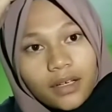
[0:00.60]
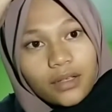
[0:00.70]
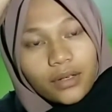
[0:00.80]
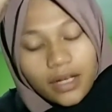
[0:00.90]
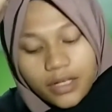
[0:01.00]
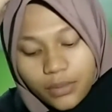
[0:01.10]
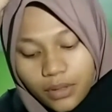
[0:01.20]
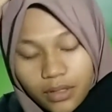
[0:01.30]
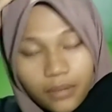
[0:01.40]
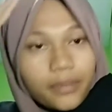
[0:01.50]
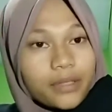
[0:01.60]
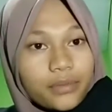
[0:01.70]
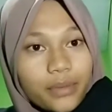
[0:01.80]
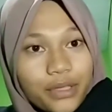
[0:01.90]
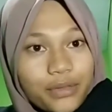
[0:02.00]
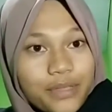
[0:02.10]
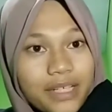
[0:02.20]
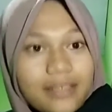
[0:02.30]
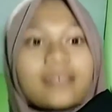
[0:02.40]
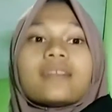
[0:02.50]
Hello guys, welcome back to my YouTube
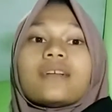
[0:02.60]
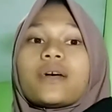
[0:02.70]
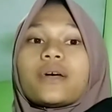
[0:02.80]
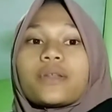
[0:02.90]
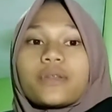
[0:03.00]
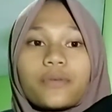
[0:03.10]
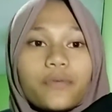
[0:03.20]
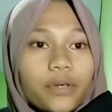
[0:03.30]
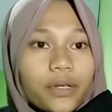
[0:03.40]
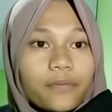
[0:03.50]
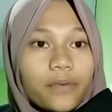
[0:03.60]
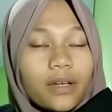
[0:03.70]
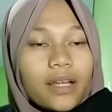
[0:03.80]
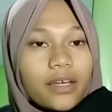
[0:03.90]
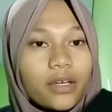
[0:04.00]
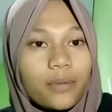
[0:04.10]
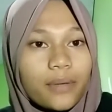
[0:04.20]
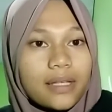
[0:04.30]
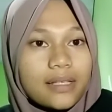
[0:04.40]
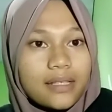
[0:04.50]
channel. Don't forget for like,
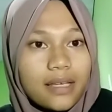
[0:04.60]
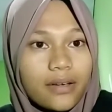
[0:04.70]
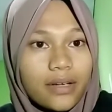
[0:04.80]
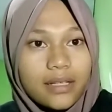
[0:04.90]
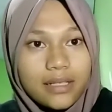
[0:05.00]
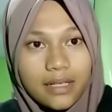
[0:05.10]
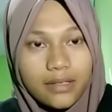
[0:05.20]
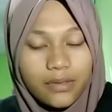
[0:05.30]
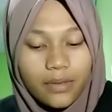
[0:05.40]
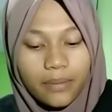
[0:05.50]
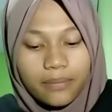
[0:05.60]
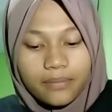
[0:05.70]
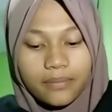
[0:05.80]
comment, share and subscribe.